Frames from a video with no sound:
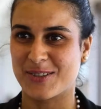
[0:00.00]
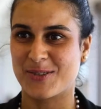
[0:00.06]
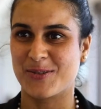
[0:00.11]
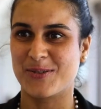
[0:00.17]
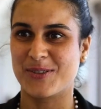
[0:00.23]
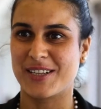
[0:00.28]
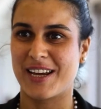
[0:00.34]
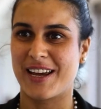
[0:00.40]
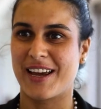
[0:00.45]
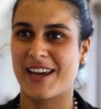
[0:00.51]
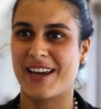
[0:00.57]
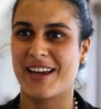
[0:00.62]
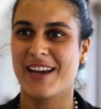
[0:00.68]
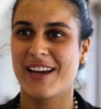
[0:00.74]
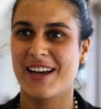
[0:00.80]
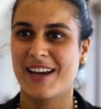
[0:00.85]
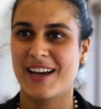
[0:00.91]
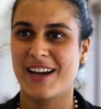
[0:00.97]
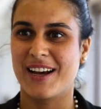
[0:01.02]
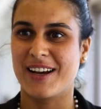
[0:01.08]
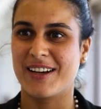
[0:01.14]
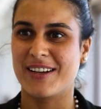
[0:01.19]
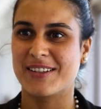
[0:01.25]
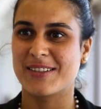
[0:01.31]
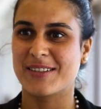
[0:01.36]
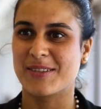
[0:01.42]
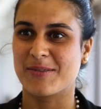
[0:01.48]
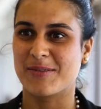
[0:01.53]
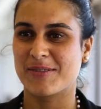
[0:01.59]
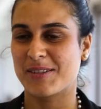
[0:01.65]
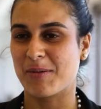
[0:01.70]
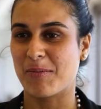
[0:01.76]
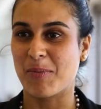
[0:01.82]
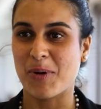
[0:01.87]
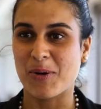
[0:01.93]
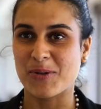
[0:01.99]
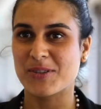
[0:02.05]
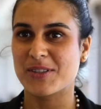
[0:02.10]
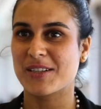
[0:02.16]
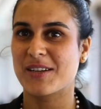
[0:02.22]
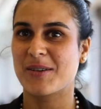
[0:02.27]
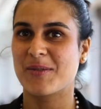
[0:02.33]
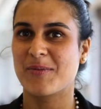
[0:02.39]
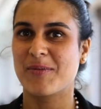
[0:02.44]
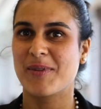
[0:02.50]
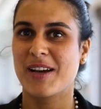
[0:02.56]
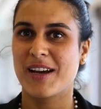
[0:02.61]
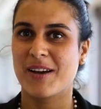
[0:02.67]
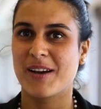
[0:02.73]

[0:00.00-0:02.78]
a two-day uh, symposium